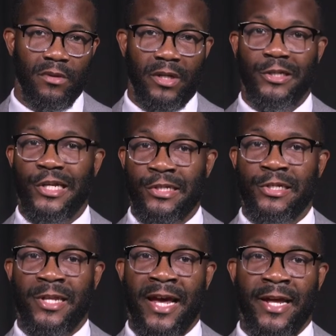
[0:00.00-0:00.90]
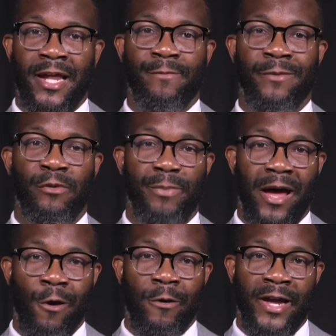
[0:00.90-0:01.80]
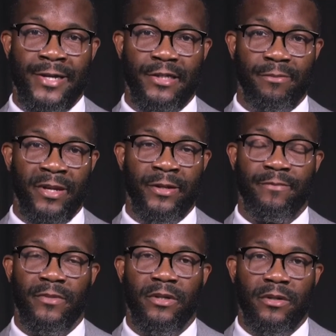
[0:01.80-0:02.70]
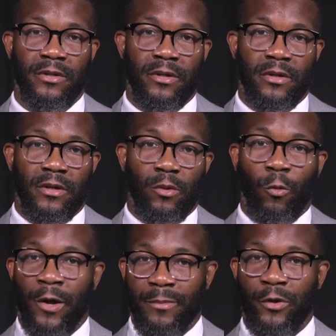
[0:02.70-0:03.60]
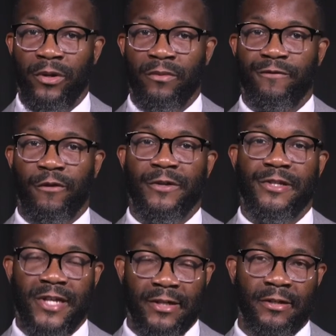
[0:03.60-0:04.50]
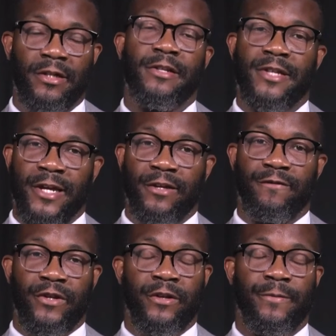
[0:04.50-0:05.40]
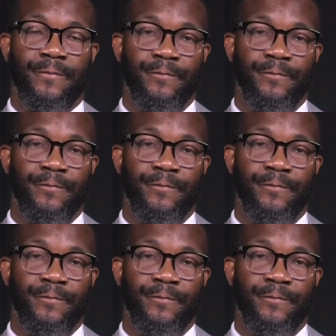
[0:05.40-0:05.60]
In addition to that, Alabama Power has committed $1 million for the second consecutive year.